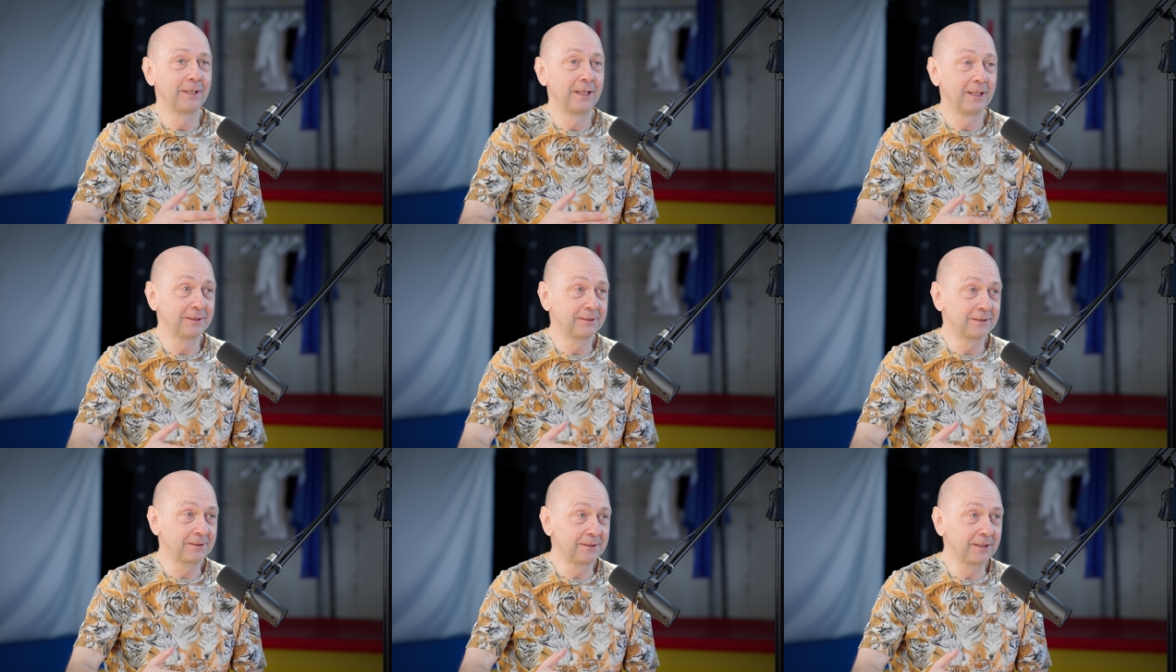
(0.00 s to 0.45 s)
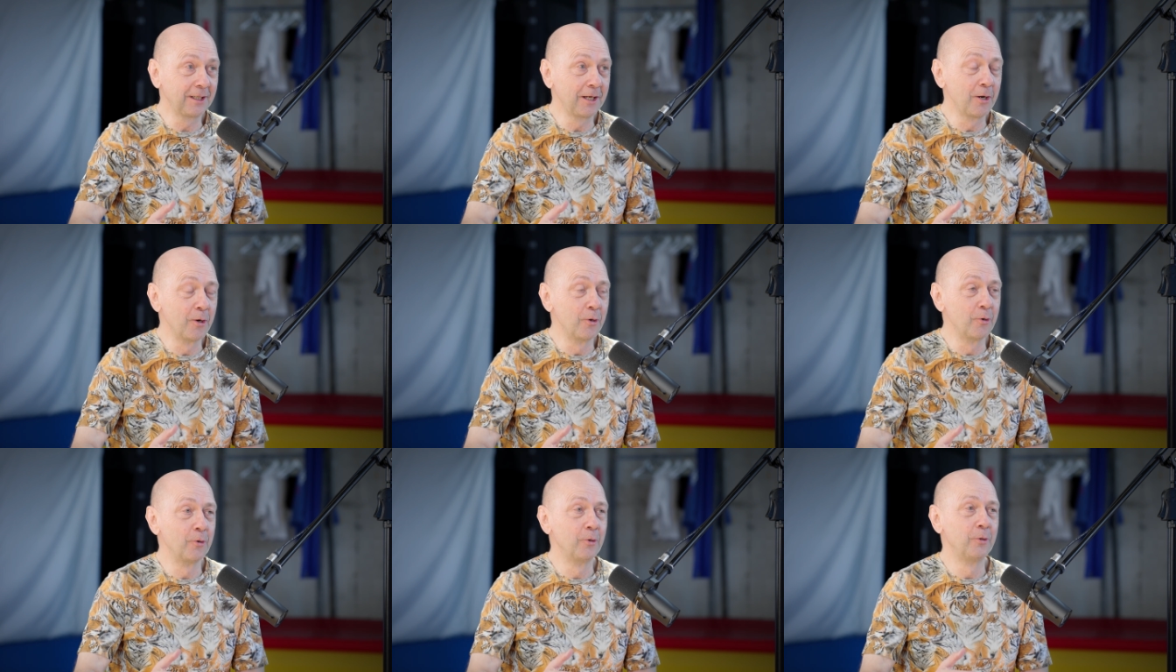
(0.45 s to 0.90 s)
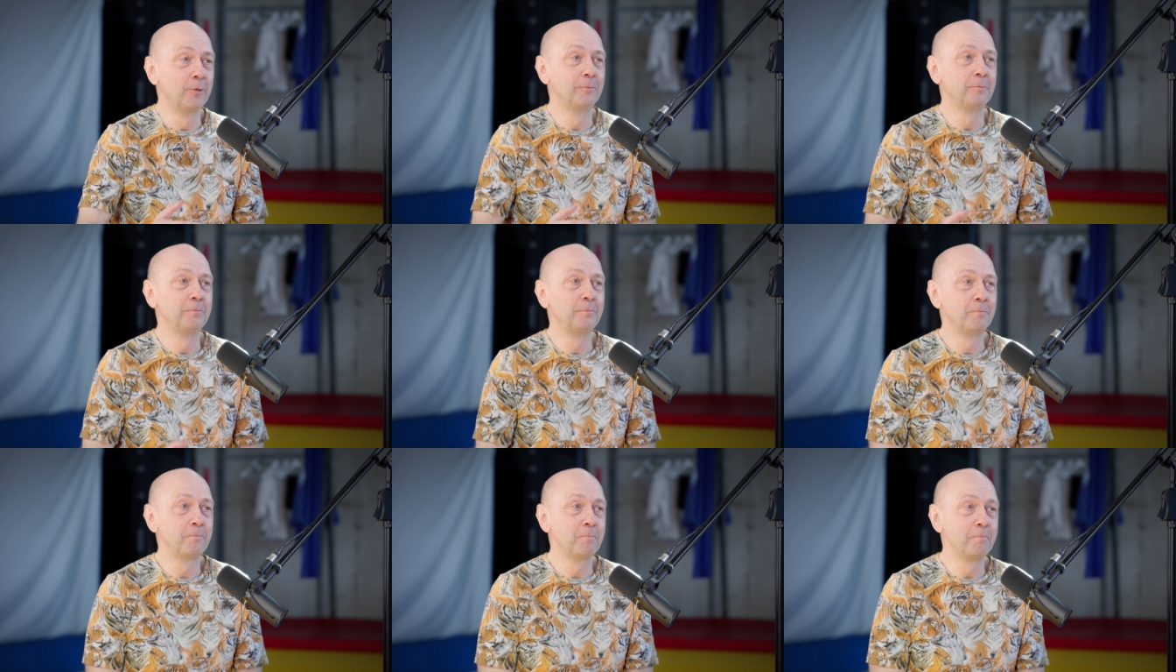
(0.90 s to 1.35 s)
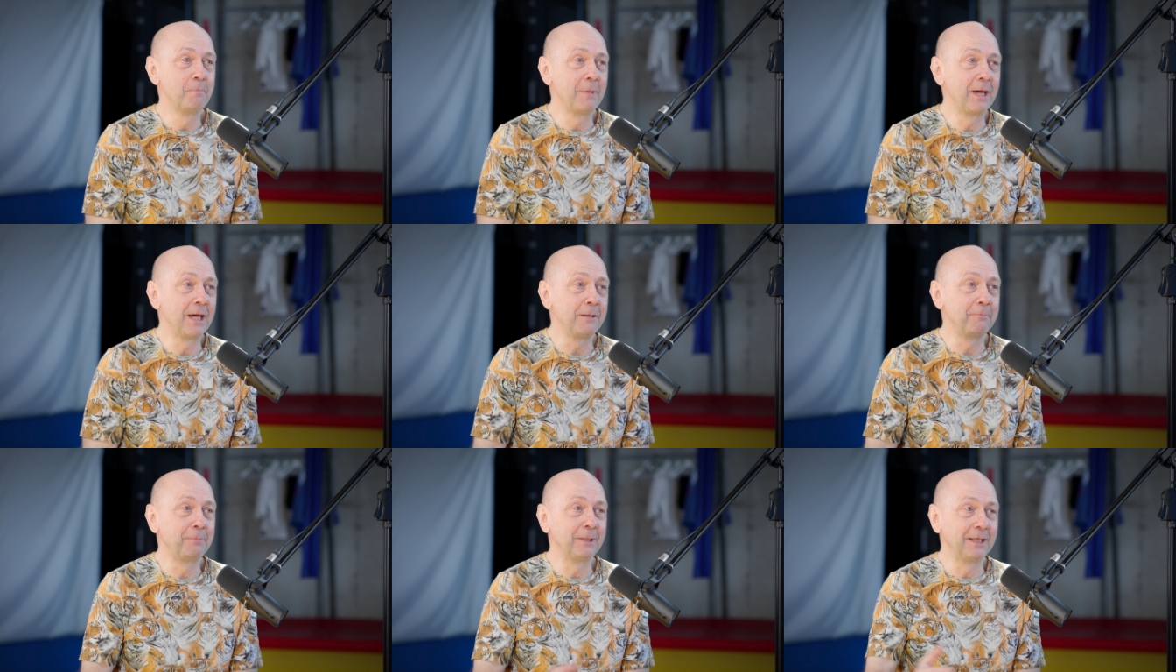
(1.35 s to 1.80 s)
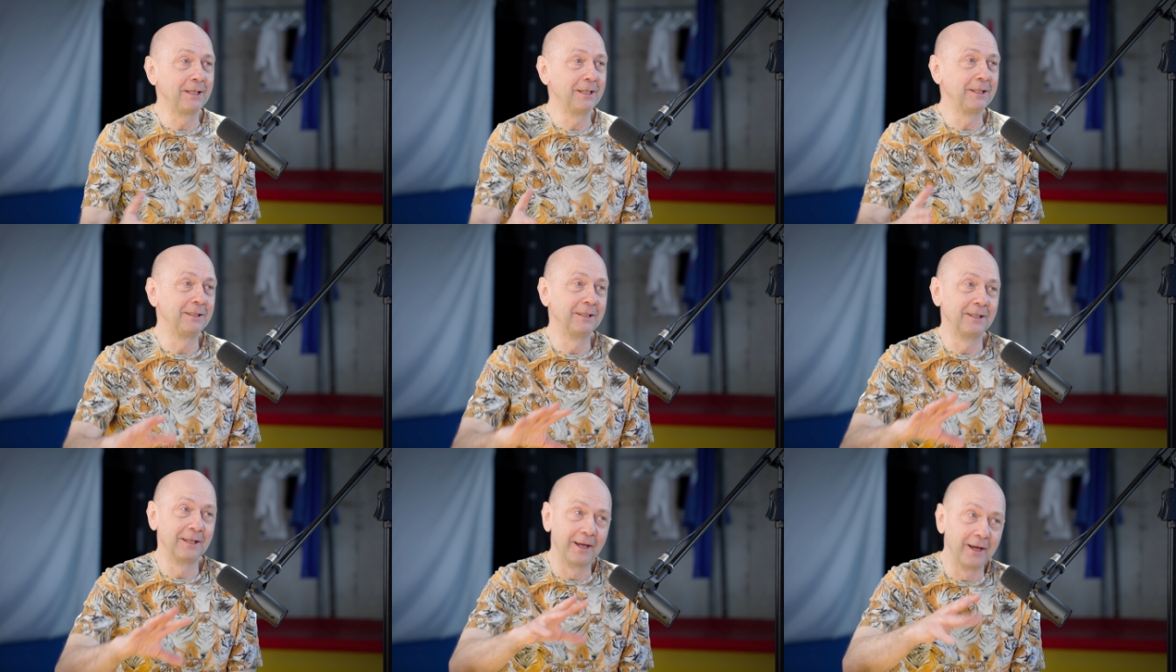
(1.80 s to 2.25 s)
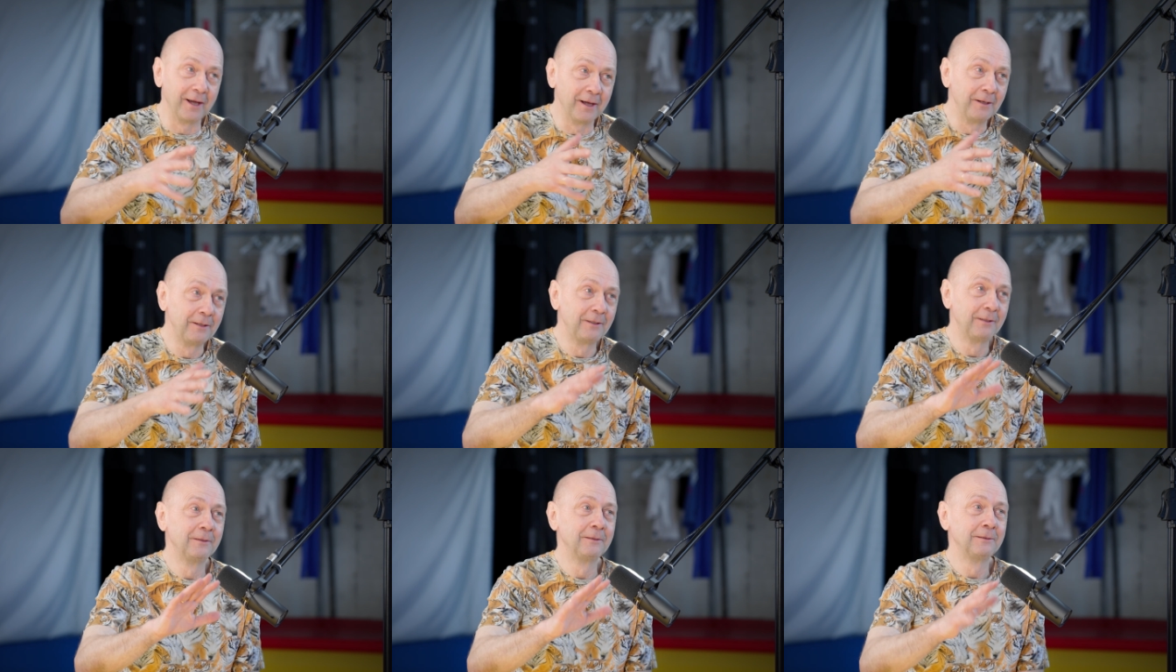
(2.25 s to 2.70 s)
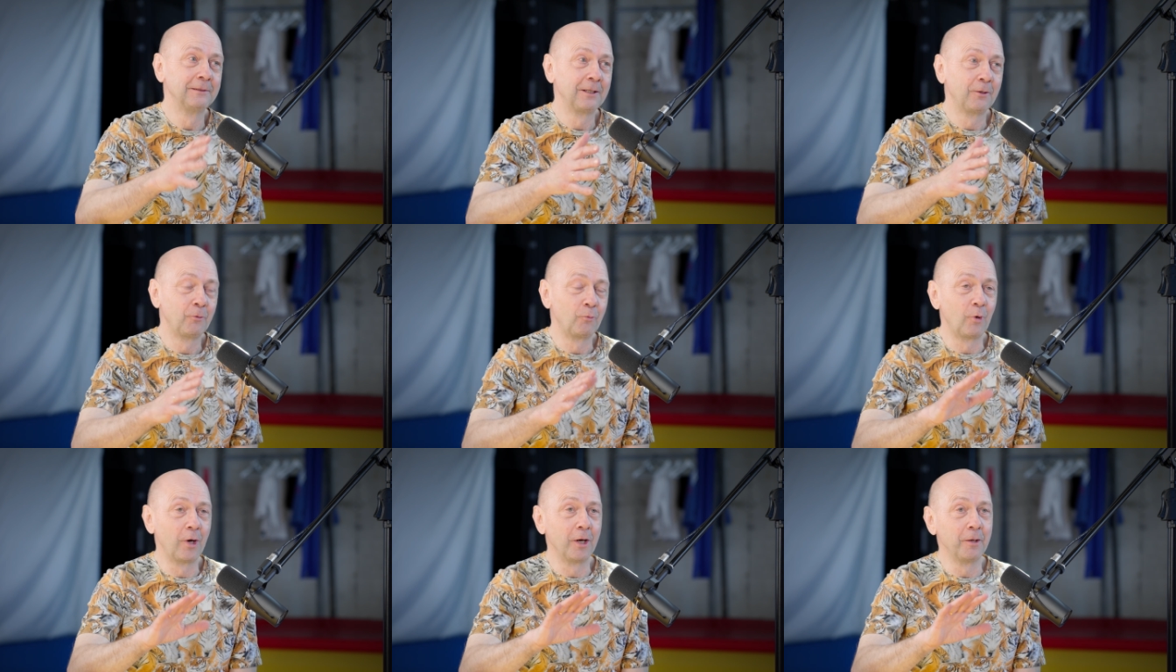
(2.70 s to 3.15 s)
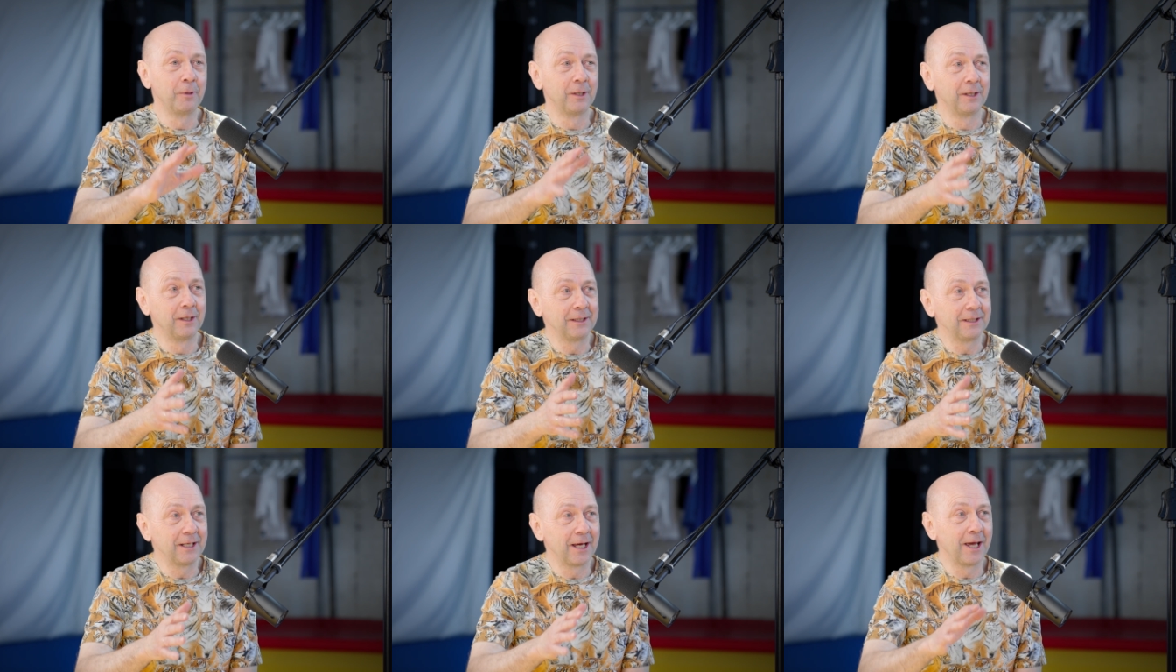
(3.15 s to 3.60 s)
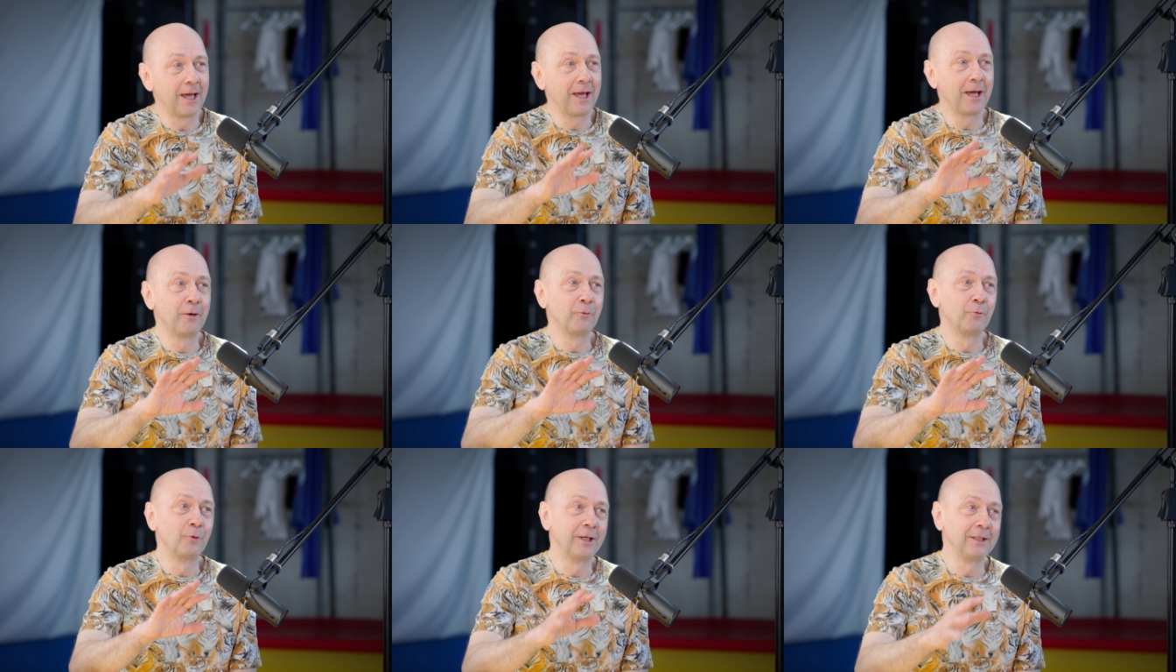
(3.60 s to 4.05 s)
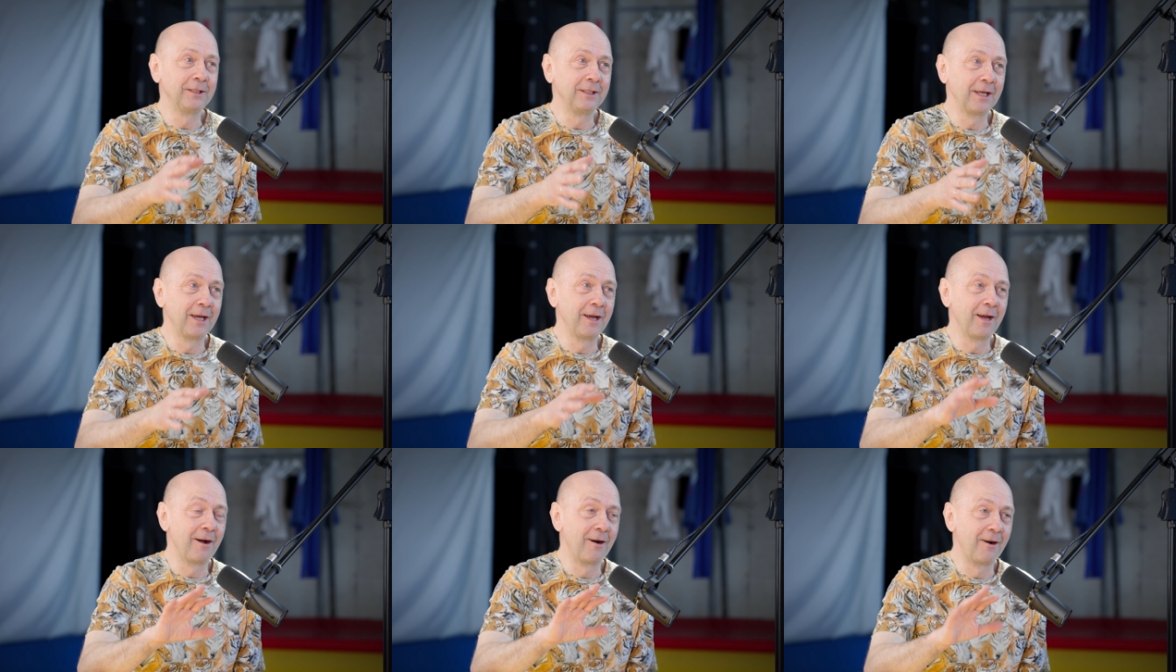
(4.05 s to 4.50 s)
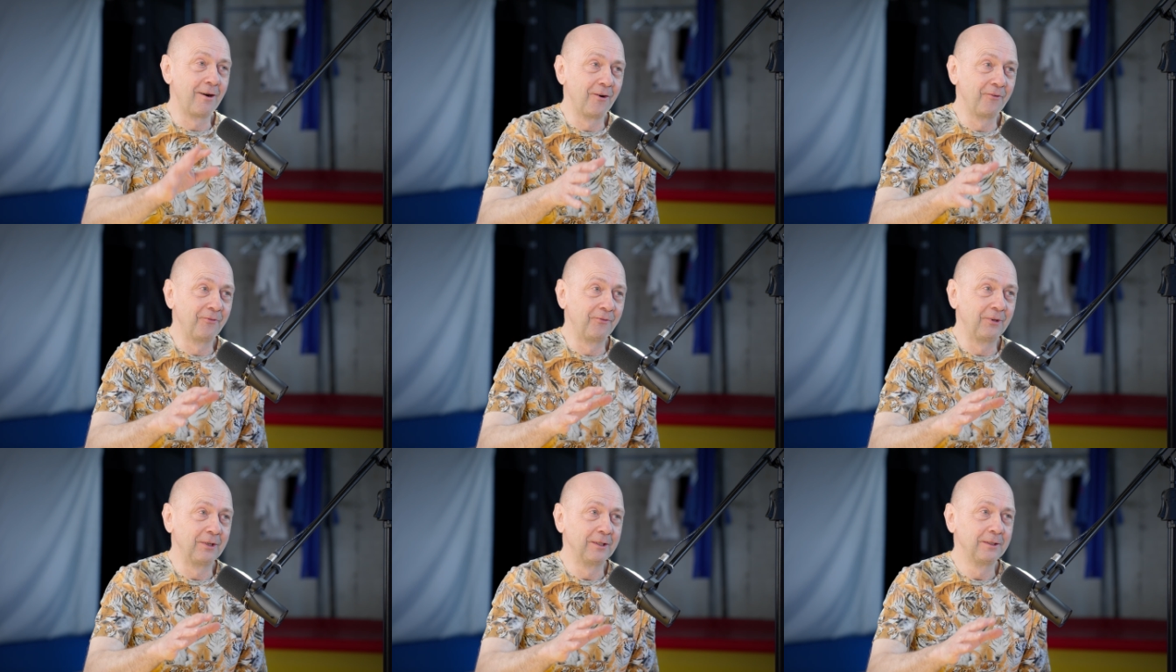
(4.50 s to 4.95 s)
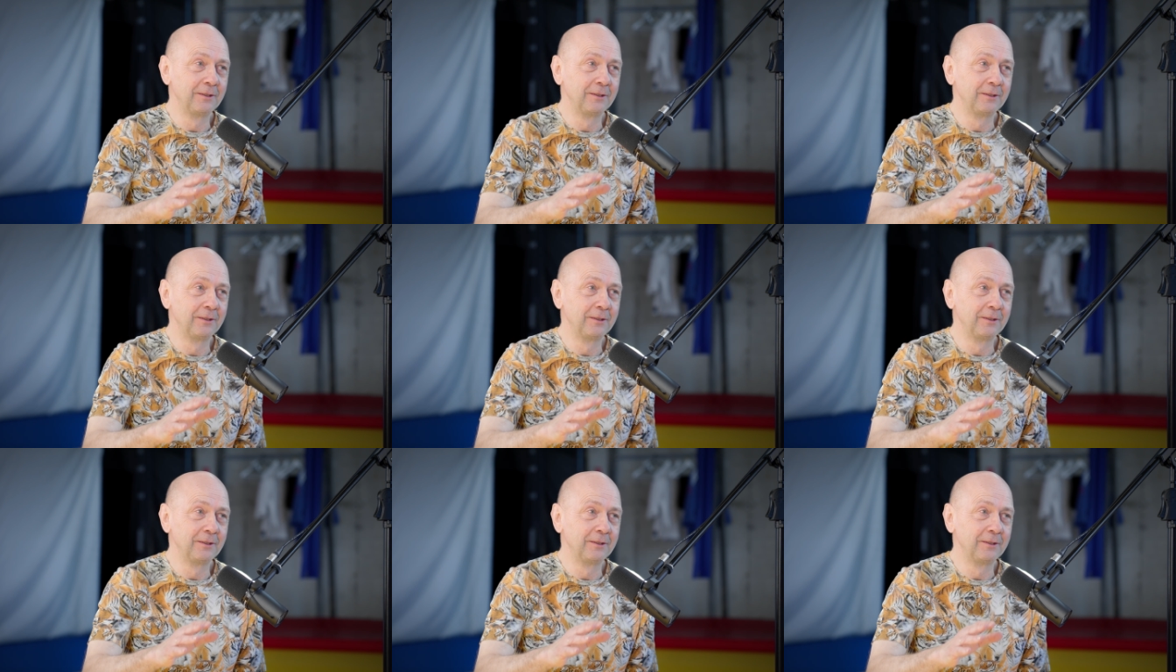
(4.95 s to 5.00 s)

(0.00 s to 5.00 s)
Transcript: And so maybe in uh, one year, one year off,